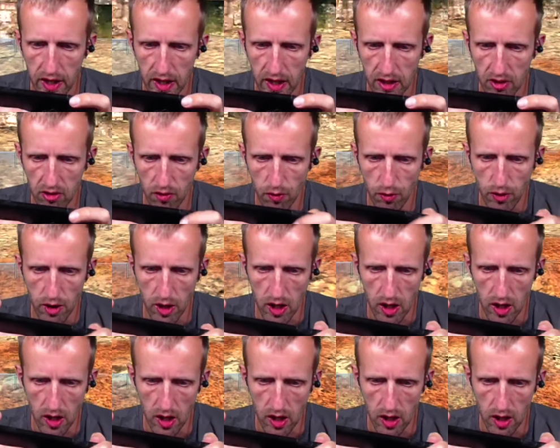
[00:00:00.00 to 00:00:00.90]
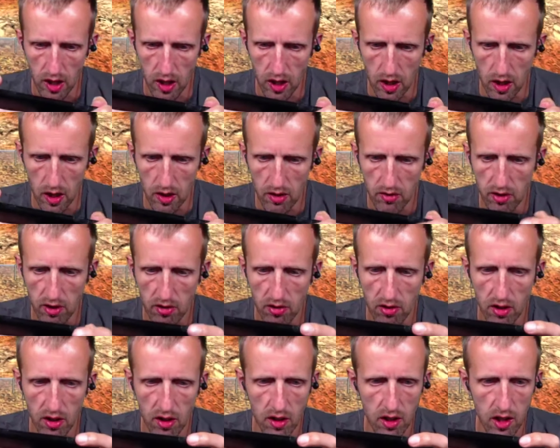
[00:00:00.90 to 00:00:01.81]
is the
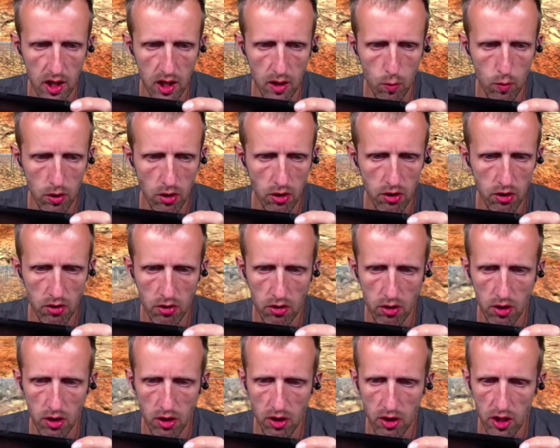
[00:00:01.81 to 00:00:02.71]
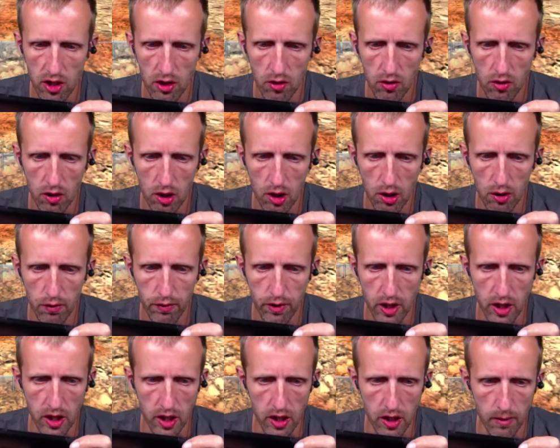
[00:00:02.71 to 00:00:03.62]
69. We're just going to chill over
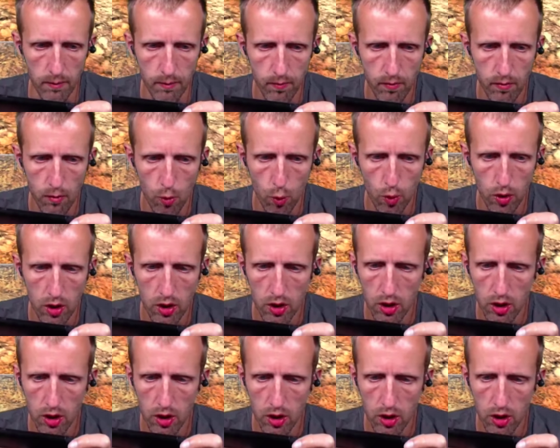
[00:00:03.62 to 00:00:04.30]
here. We're